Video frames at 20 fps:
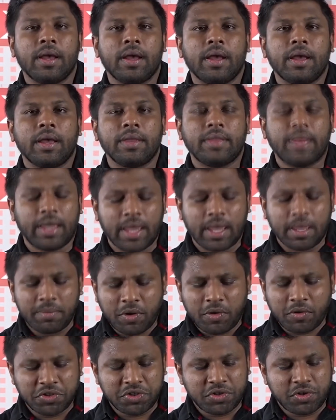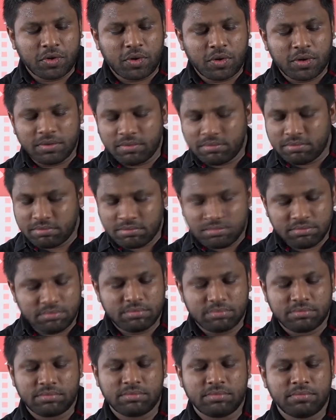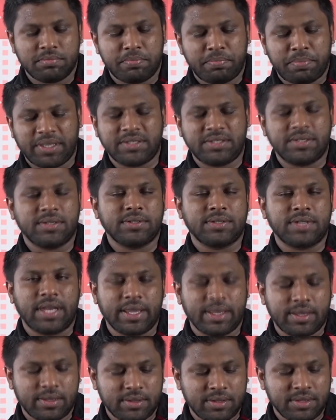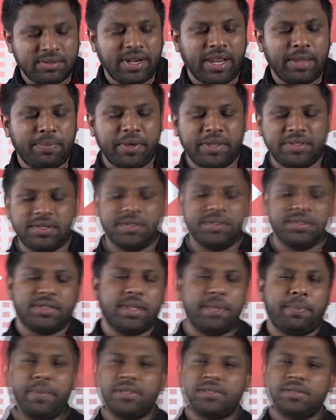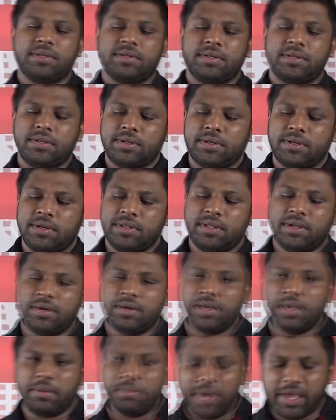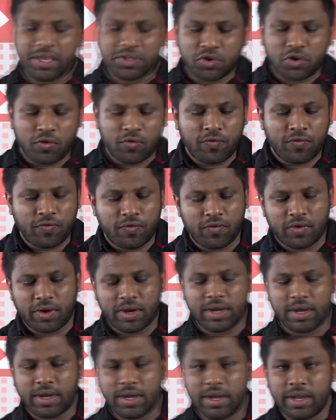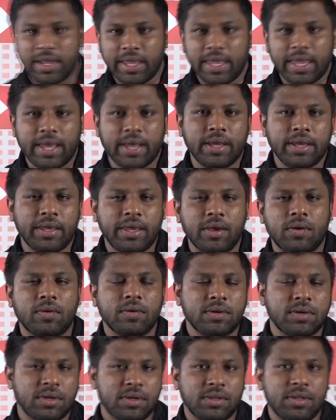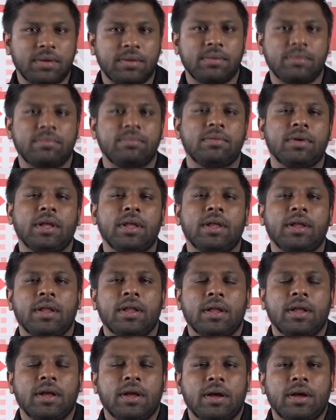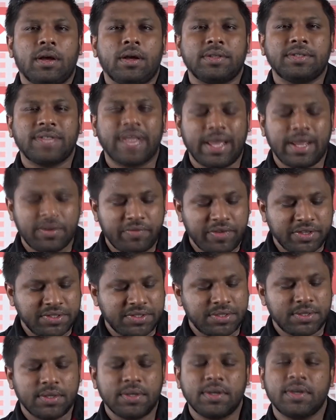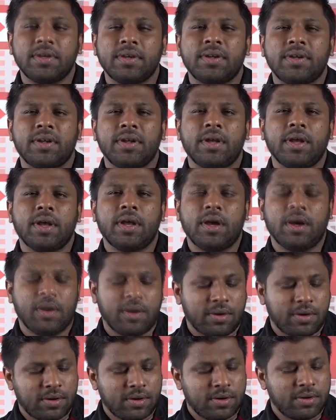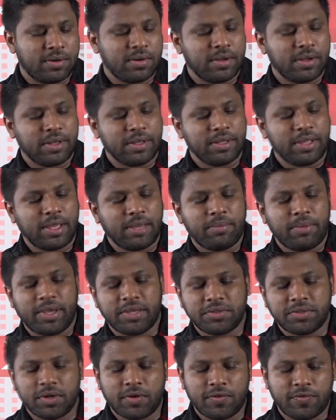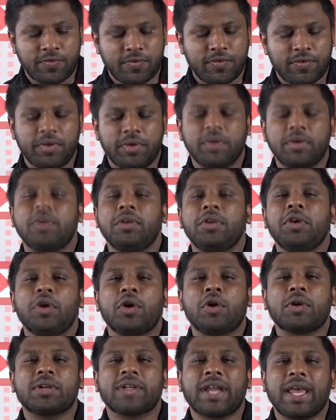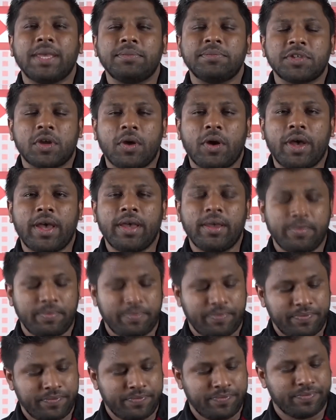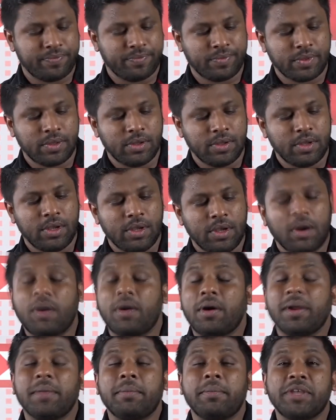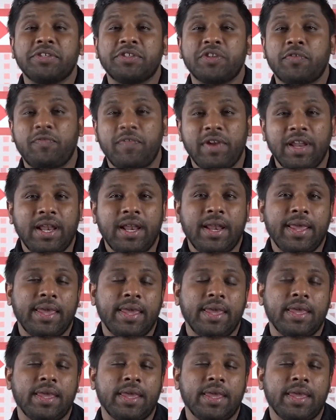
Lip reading: The above shown pictures, like the three pictures, the image of egg yolk, the sandwich, or the image of New York Times Square, or image of lily.